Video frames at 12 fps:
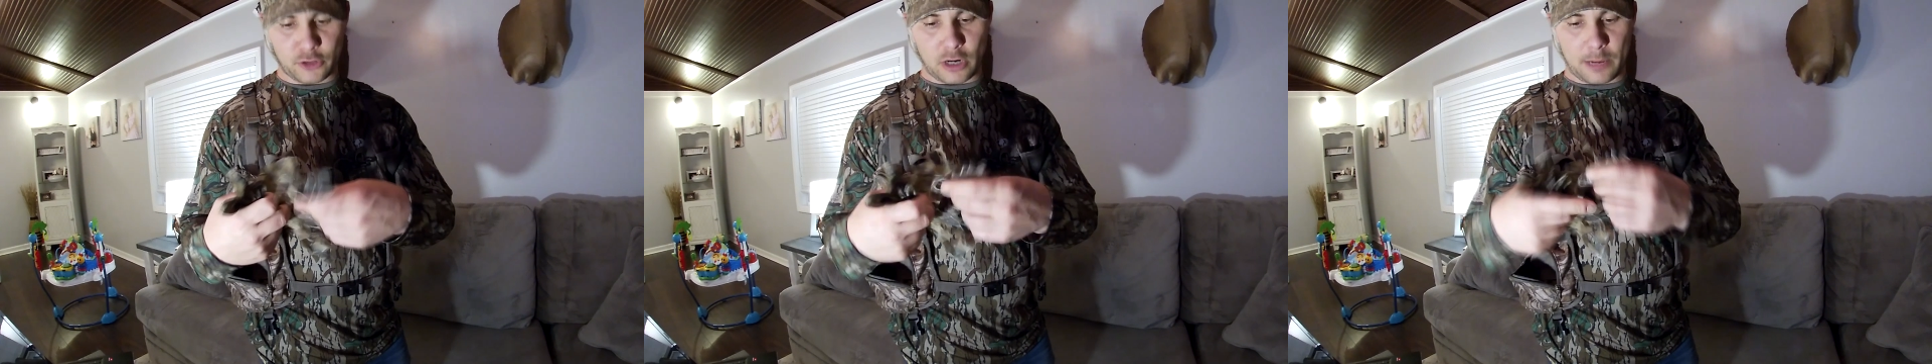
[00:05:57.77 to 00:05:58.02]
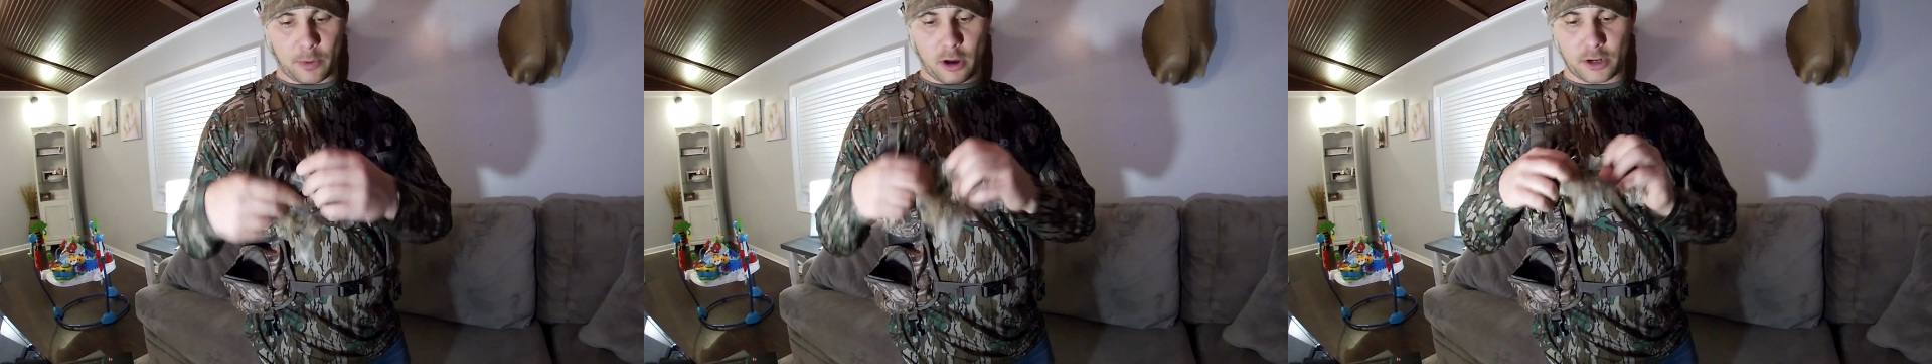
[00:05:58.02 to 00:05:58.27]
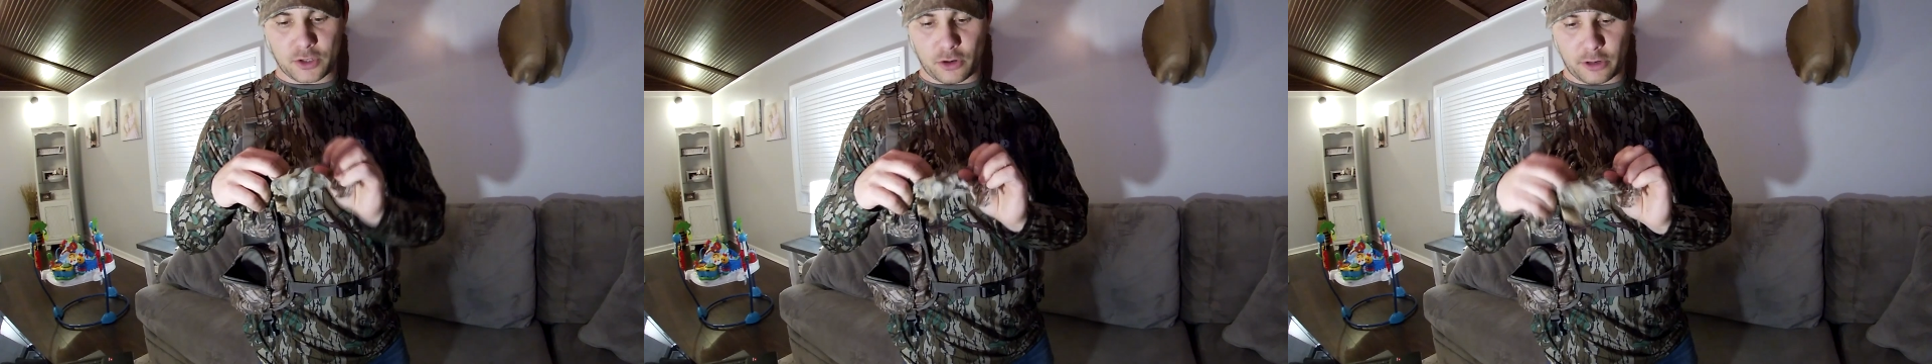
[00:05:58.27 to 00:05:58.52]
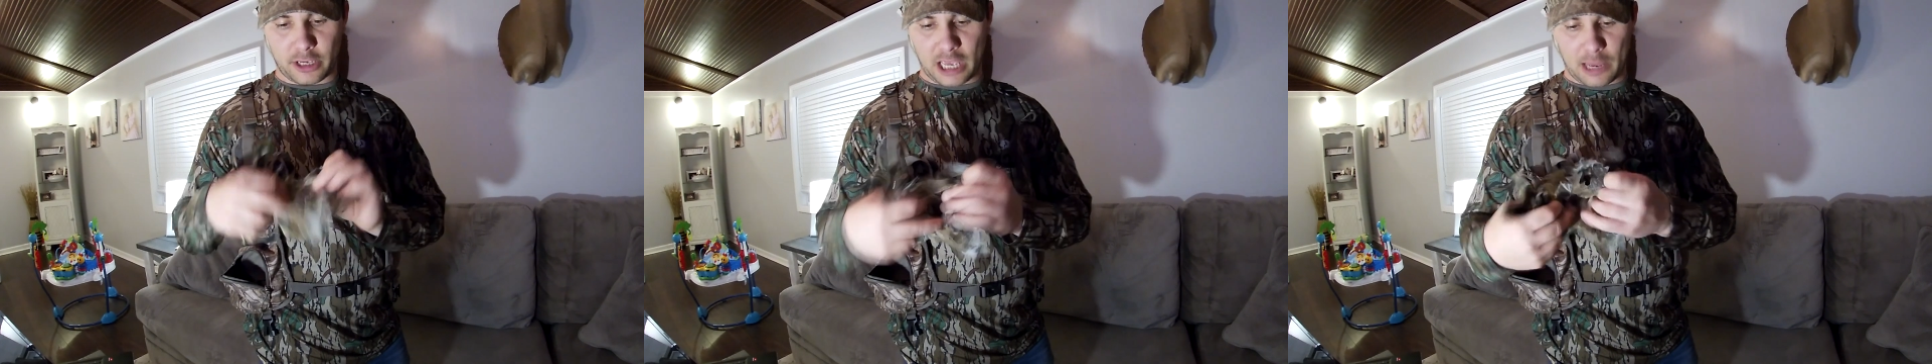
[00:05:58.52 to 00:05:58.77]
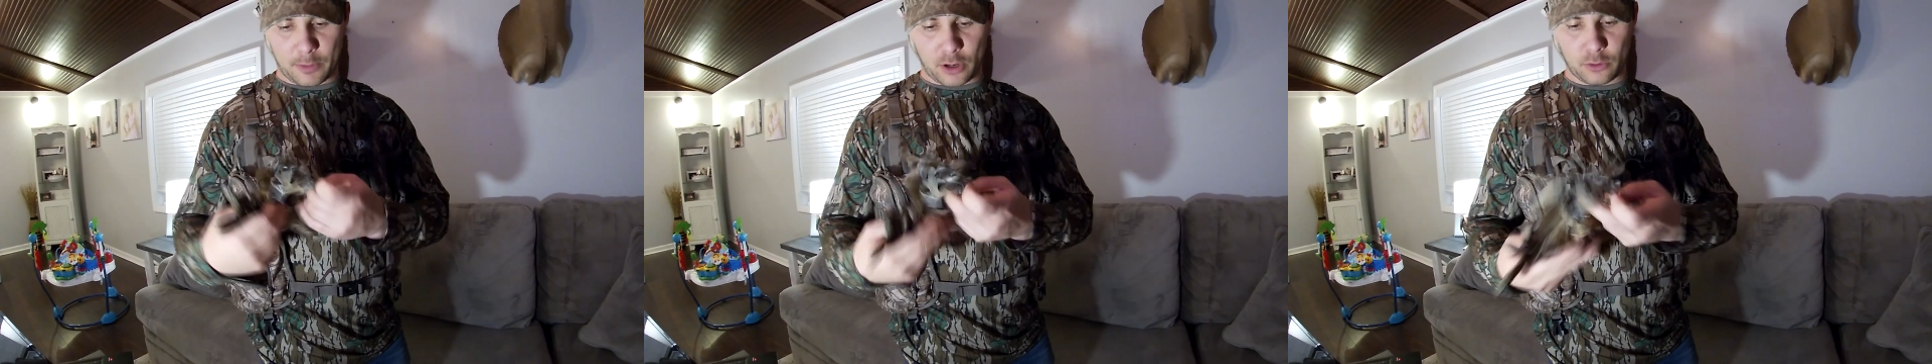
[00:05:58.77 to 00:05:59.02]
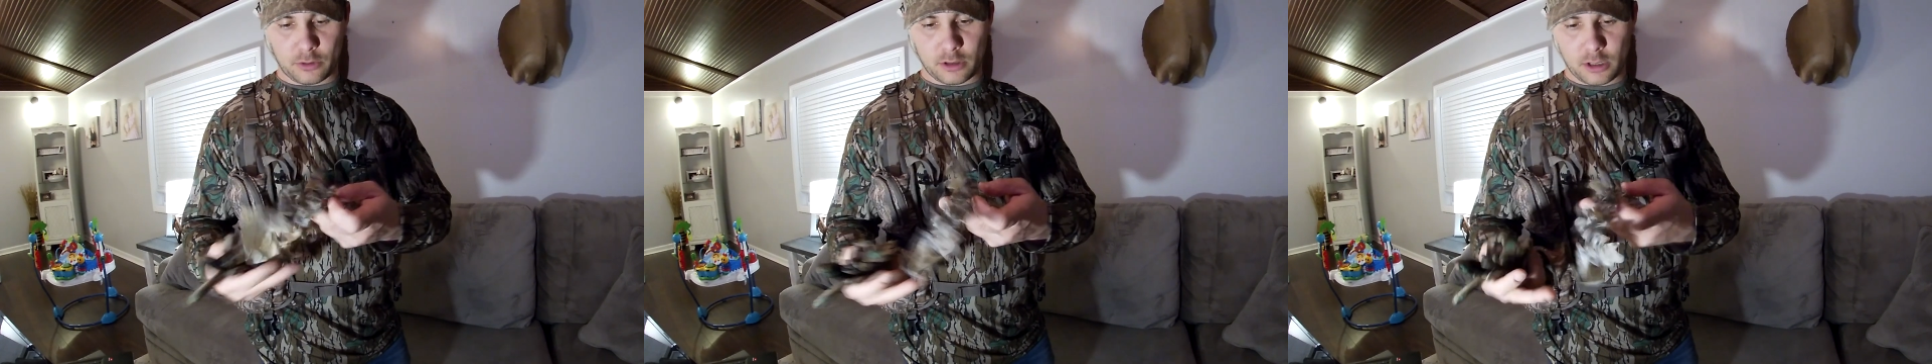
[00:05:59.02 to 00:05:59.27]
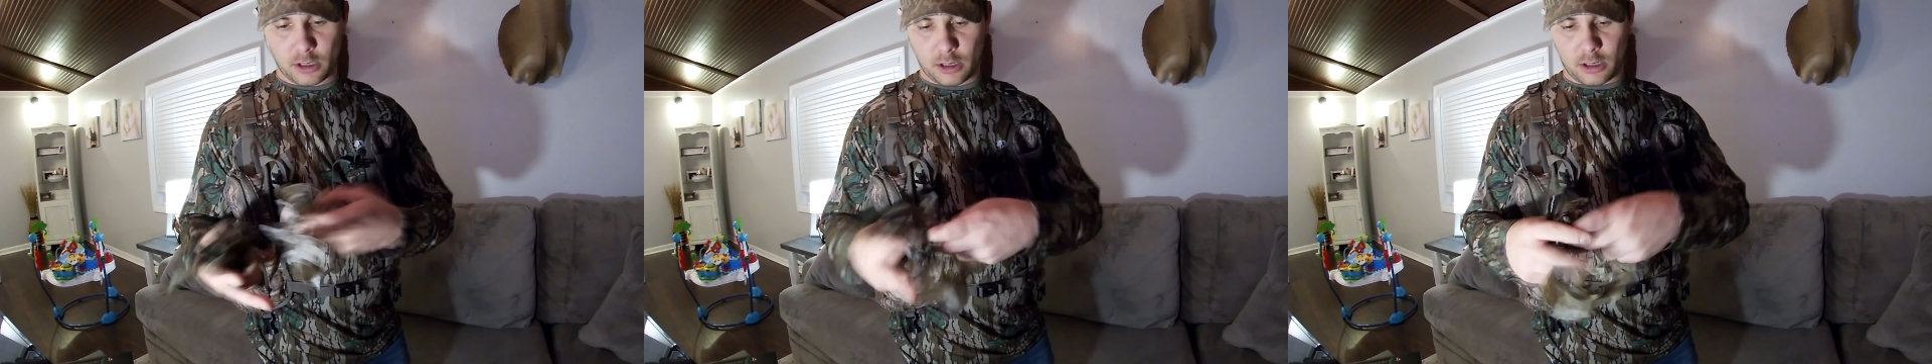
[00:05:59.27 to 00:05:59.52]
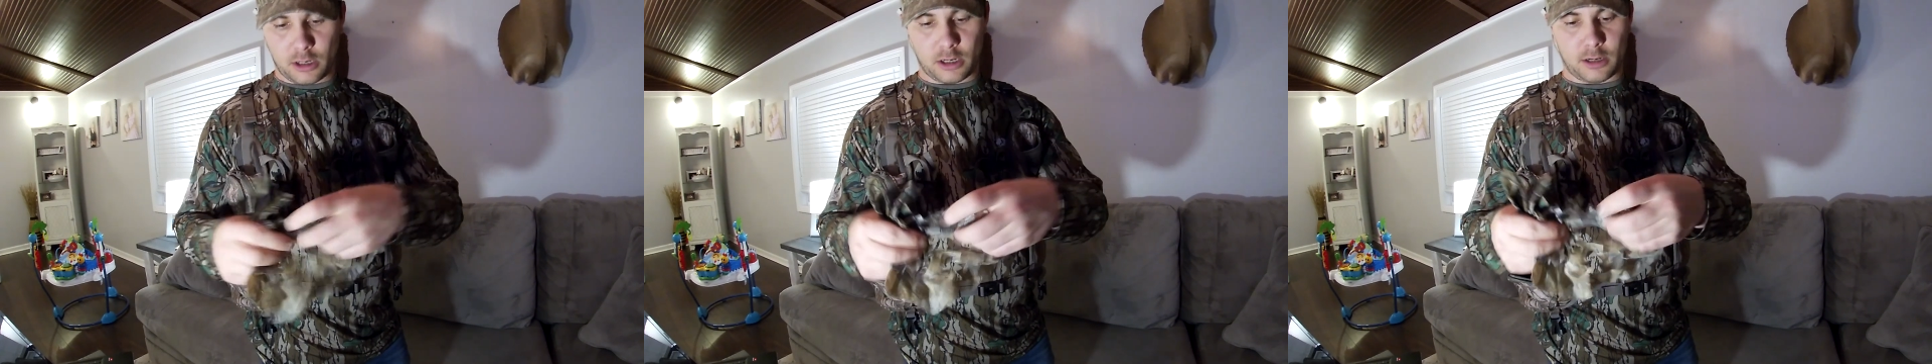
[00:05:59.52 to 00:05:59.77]
tripod is already camoed,
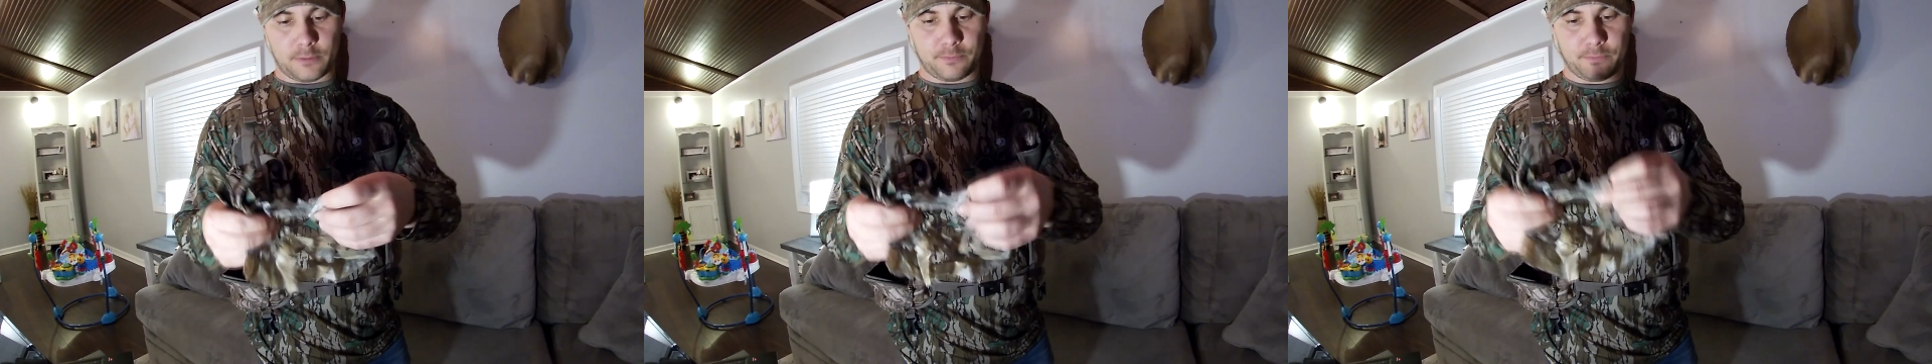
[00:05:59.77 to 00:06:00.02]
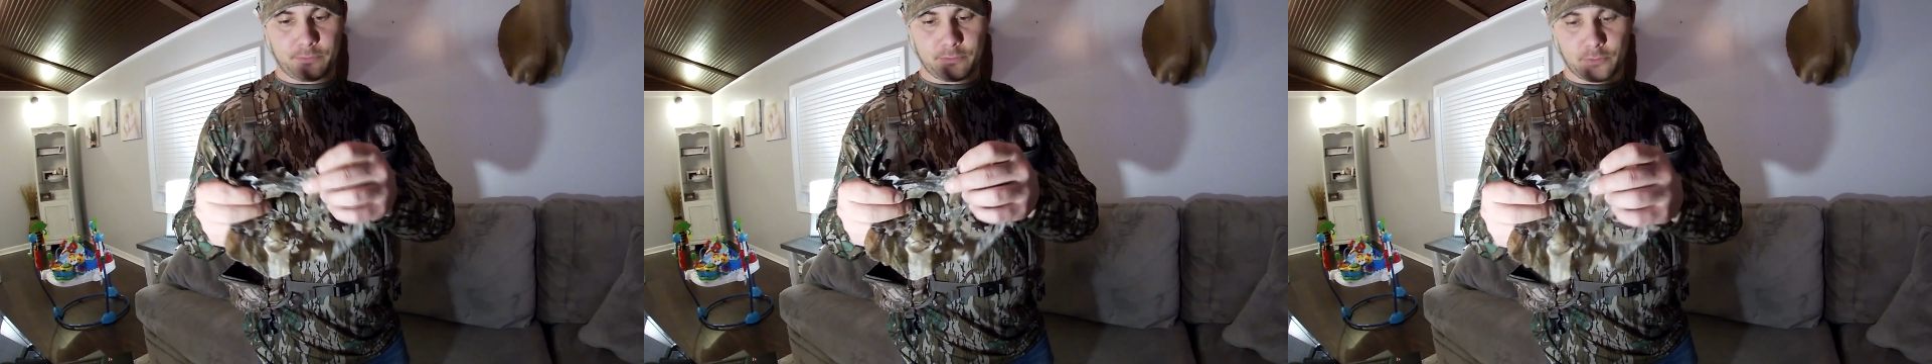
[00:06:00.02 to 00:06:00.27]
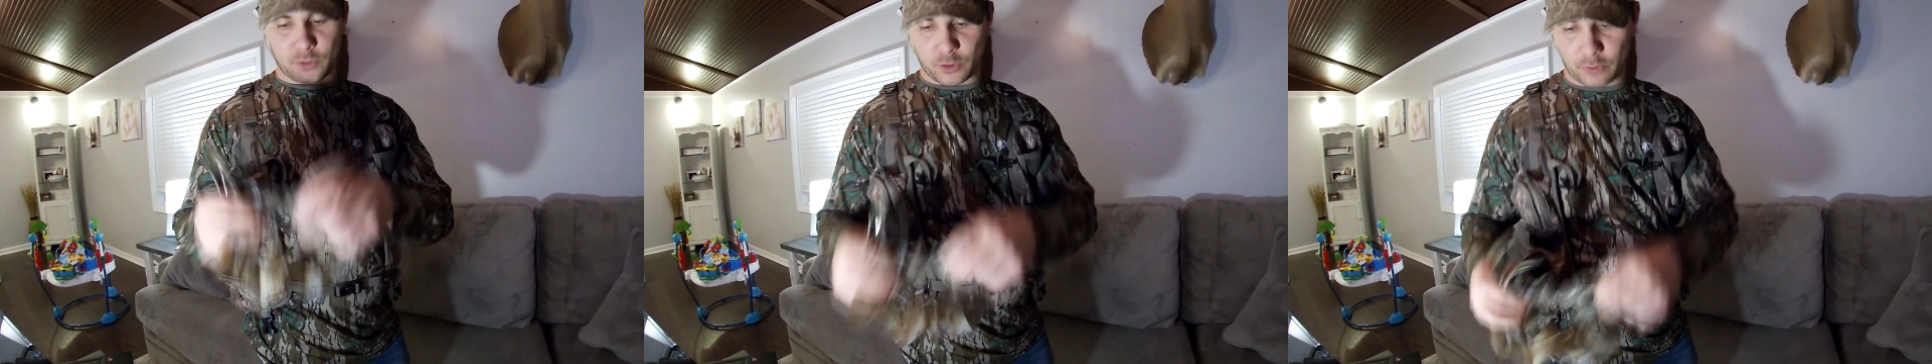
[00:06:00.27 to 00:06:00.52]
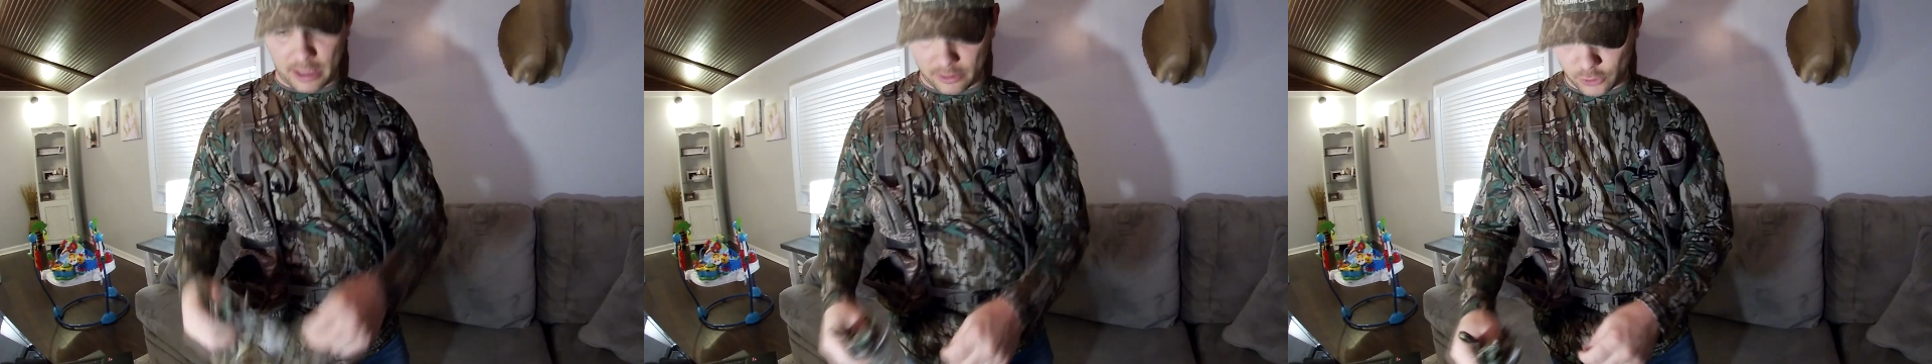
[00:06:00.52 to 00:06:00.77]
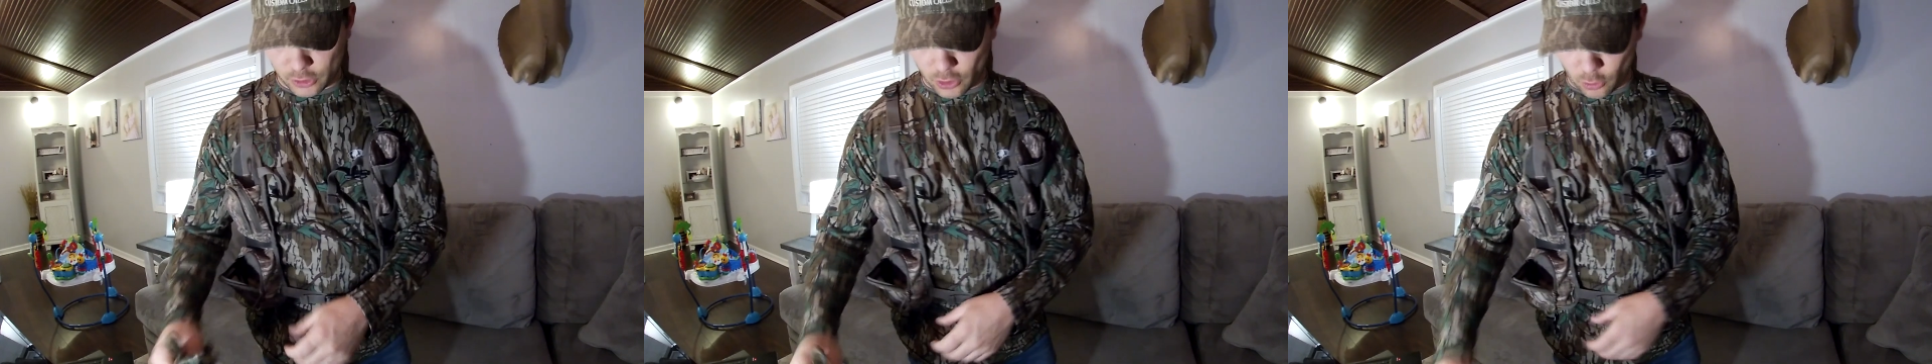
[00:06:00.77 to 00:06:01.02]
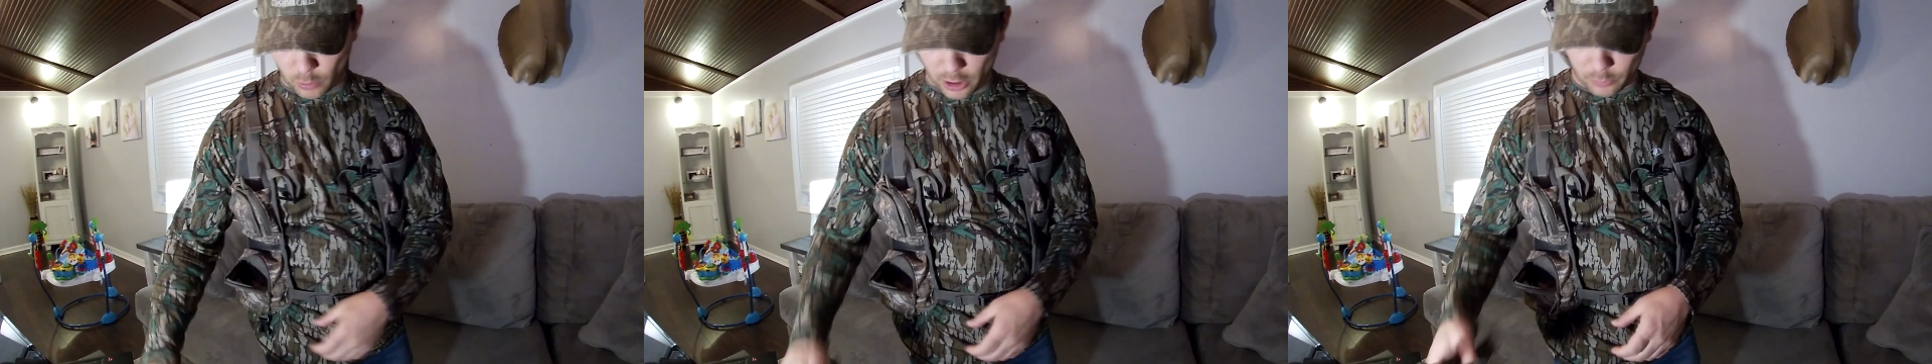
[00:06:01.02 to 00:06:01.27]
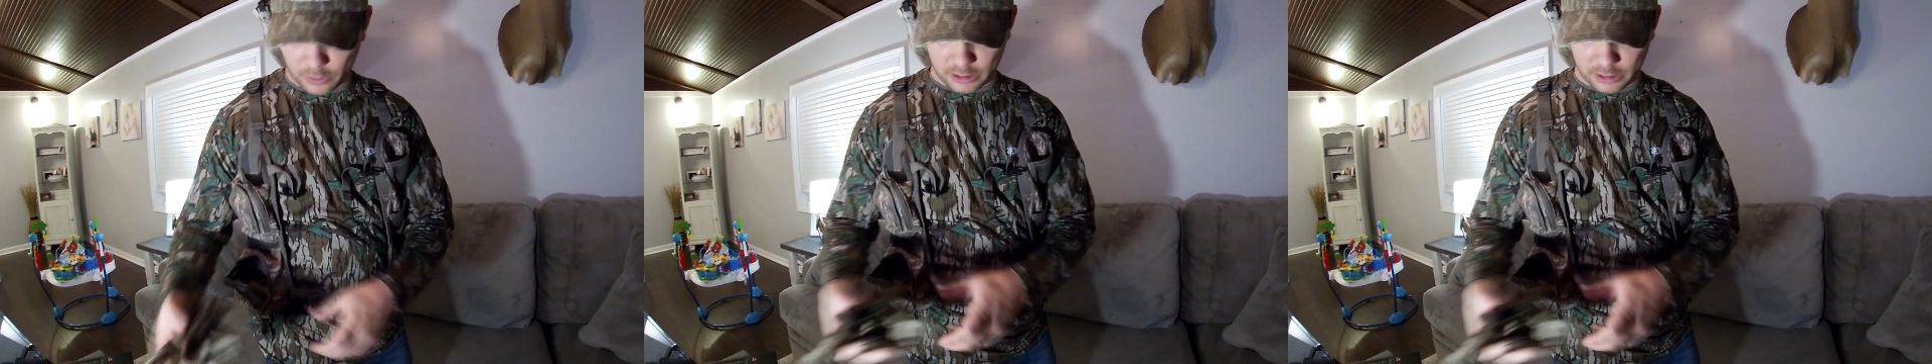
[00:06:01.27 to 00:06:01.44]
so that just go right over the